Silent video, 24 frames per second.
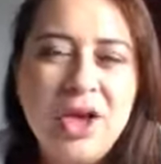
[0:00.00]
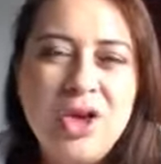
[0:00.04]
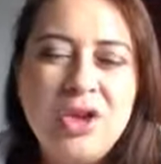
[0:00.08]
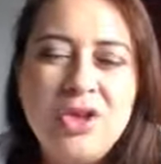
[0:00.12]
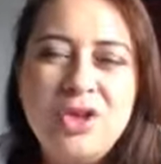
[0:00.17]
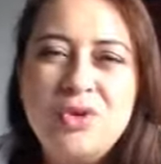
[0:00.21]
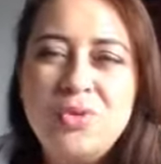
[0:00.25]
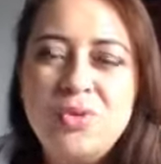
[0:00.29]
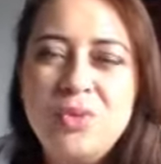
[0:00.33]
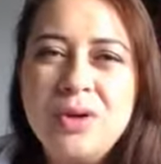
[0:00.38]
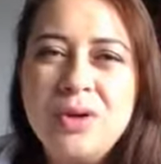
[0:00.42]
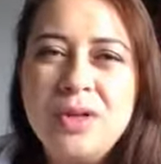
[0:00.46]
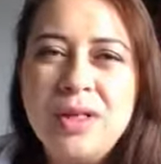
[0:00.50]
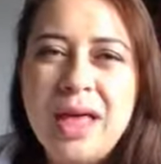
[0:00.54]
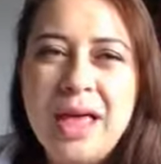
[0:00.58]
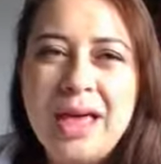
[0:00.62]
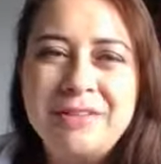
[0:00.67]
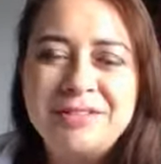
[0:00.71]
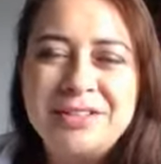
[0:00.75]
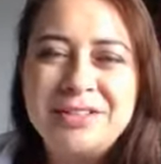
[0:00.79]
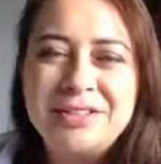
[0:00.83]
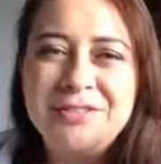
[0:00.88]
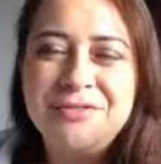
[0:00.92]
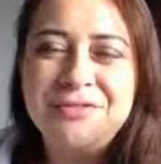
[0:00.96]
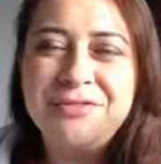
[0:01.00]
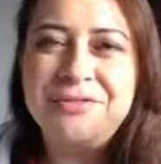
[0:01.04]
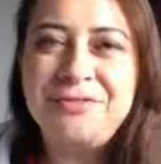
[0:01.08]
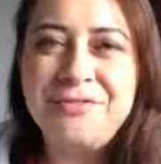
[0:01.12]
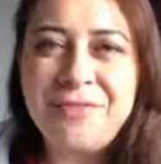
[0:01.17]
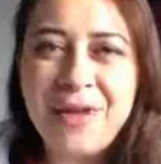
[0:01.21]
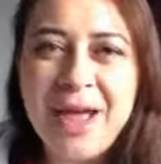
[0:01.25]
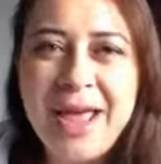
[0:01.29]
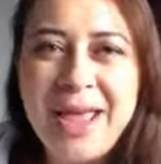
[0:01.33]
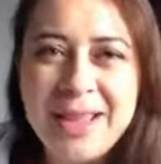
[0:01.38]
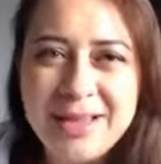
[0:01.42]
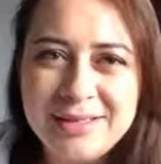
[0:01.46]
You will have to
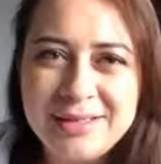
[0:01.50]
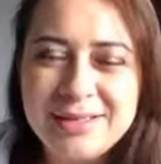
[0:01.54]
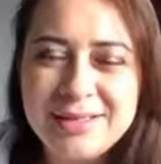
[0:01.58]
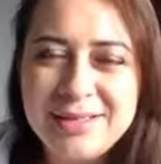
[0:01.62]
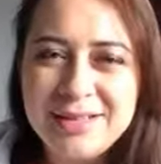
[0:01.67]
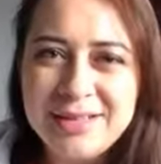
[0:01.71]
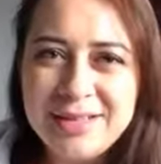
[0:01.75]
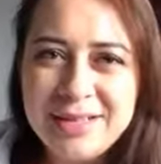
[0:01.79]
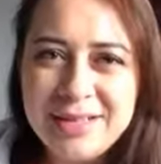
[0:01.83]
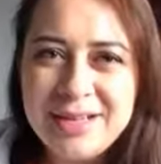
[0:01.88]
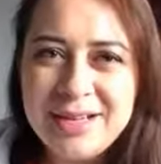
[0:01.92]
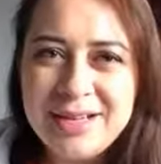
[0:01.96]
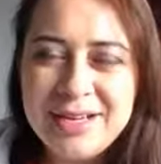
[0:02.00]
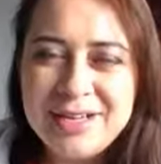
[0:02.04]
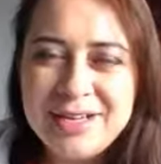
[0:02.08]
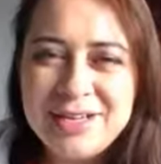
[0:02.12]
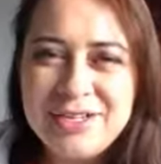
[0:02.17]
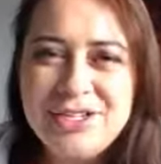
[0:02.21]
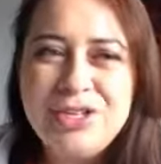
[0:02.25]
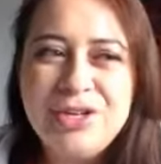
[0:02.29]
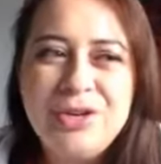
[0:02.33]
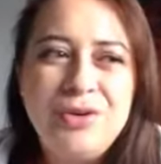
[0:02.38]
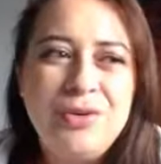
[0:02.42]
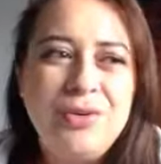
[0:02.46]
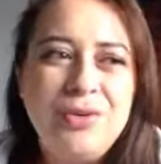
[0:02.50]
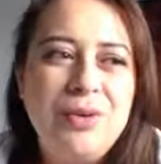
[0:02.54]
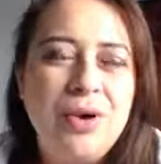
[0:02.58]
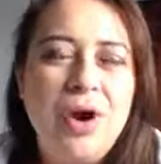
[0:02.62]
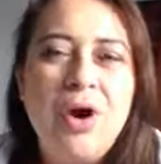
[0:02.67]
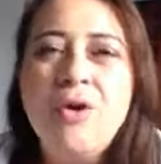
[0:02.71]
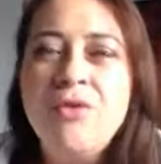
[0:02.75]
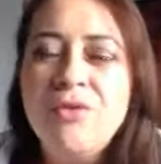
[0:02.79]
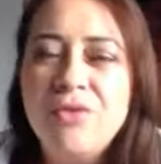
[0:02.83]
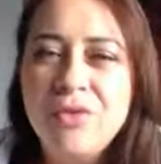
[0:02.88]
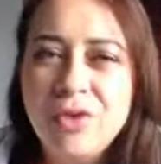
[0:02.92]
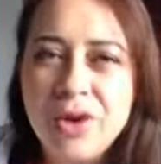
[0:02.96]
fight to
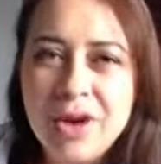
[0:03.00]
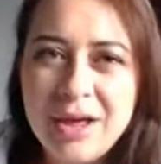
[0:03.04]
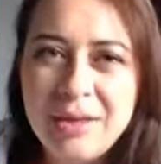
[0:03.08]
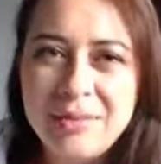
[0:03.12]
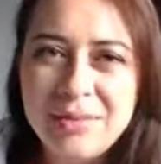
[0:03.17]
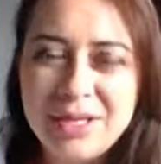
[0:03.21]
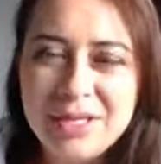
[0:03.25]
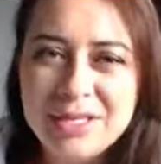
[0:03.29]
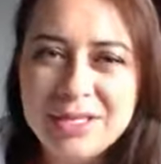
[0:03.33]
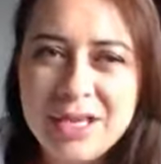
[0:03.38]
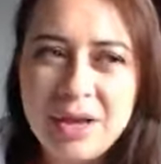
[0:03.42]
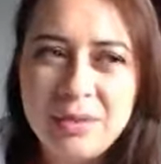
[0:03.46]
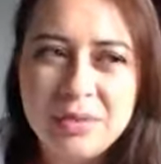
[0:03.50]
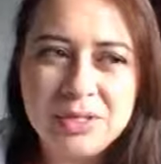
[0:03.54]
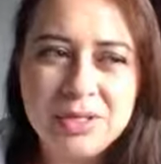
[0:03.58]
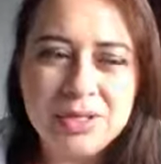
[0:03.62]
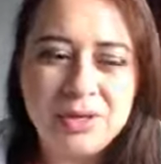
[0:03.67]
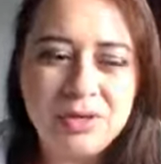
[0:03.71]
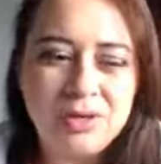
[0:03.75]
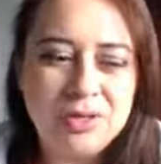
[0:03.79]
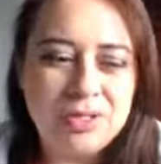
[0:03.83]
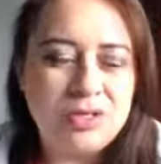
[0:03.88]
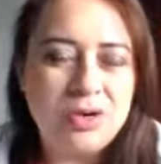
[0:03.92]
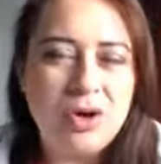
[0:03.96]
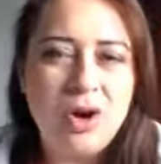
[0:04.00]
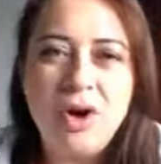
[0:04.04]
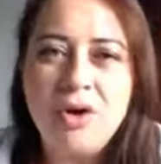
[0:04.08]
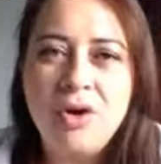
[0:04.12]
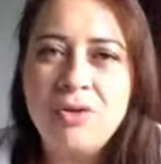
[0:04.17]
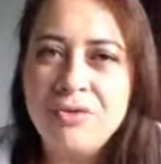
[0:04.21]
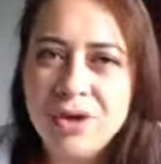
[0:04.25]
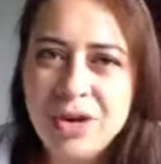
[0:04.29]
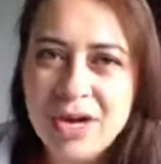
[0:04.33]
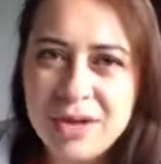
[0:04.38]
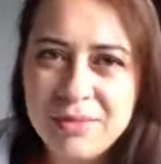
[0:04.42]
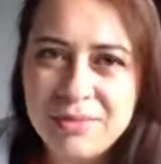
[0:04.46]
overcome these obstacles, to
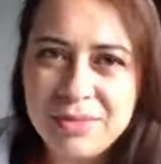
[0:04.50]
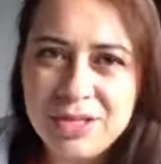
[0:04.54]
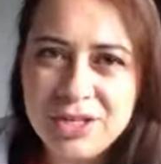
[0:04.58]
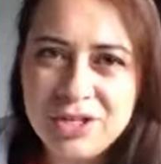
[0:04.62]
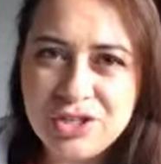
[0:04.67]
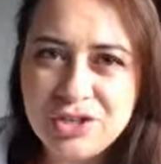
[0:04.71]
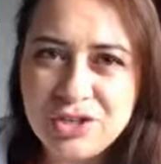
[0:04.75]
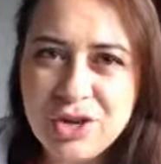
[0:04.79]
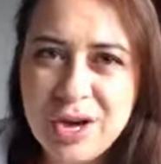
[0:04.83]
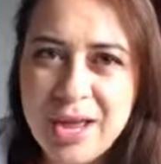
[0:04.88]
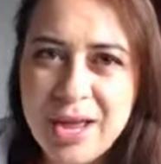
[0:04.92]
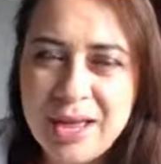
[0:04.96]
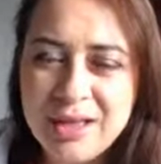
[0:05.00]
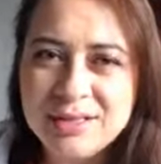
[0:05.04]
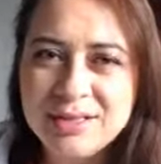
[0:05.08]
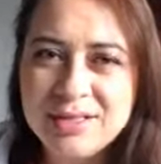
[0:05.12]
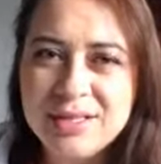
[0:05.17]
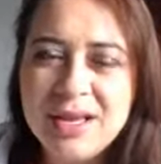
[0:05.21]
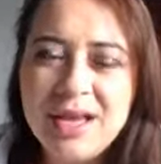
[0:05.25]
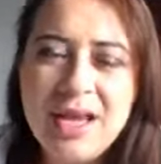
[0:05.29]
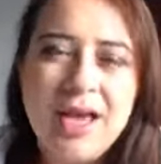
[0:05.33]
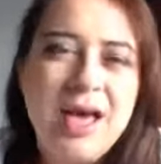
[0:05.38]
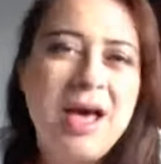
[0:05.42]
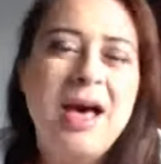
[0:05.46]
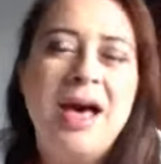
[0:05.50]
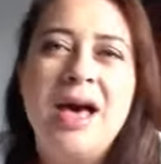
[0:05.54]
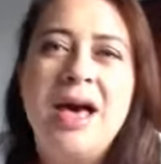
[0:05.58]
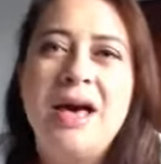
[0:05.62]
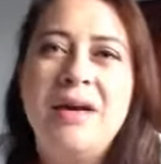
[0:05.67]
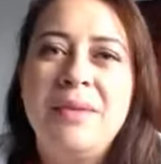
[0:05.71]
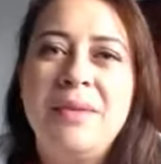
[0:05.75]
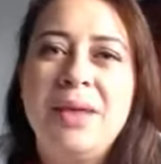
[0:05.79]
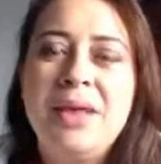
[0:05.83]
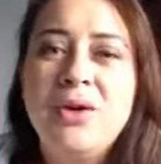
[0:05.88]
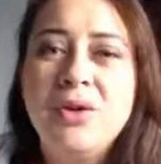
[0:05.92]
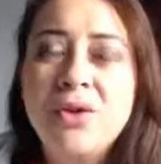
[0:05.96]
overcome these trials,
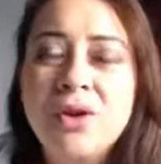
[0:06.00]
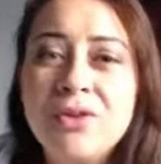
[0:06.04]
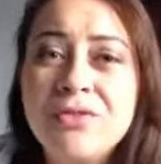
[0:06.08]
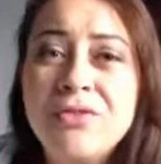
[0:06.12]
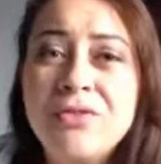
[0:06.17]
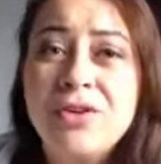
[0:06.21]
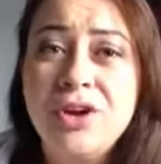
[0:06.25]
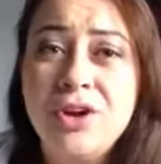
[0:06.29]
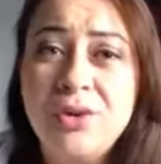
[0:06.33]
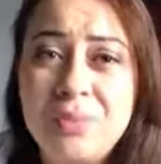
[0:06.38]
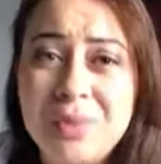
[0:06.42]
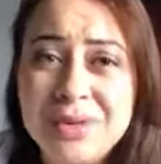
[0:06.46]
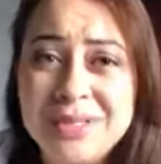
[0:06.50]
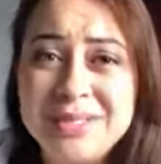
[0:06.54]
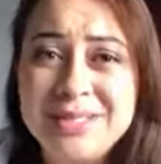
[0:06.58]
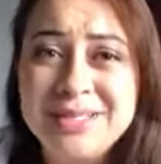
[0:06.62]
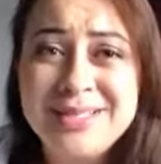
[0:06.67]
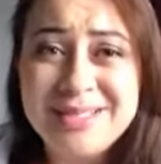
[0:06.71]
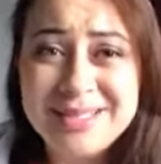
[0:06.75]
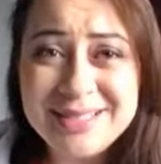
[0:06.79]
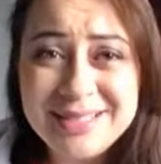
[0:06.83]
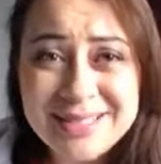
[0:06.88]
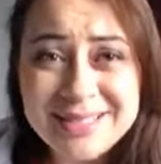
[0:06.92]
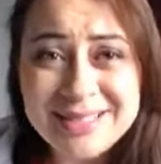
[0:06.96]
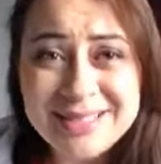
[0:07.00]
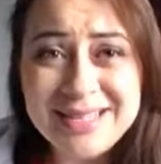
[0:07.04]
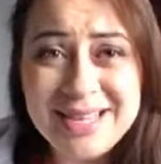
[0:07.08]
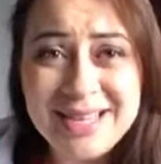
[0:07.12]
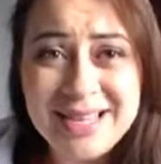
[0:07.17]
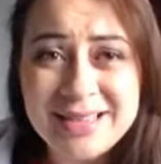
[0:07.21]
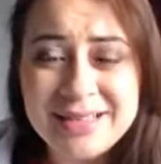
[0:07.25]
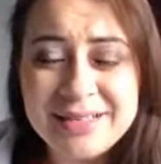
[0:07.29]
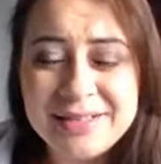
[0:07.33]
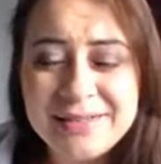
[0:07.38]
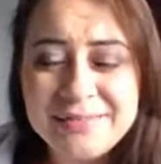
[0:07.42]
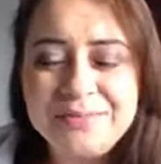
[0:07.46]
in order for your business to
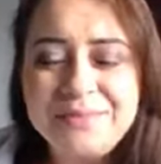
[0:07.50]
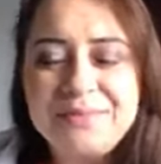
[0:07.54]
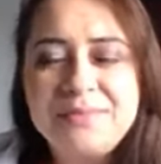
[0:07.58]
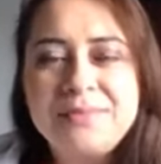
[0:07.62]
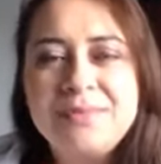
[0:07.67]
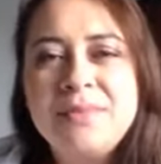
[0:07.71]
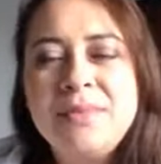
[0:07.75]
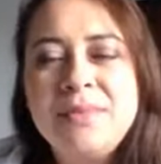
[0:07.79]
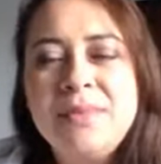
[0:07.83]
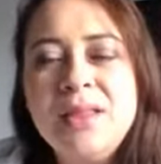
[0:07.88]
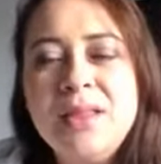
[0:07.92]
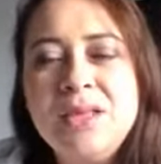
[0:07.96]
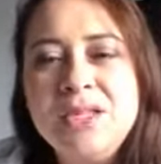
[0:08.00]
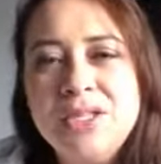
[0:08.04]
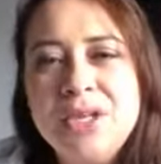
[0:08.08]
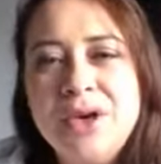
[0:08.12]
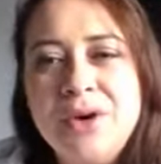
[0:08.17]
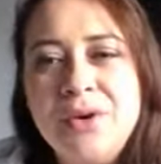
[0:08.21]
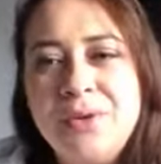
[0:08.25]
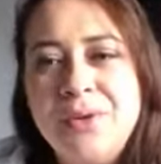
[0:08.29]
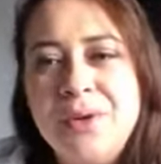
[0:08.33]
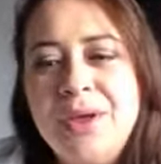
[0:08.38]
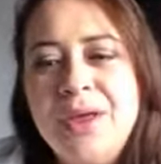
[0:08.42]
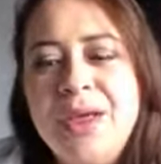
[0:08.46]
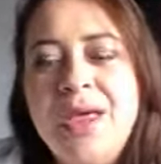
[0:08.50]
succeed. So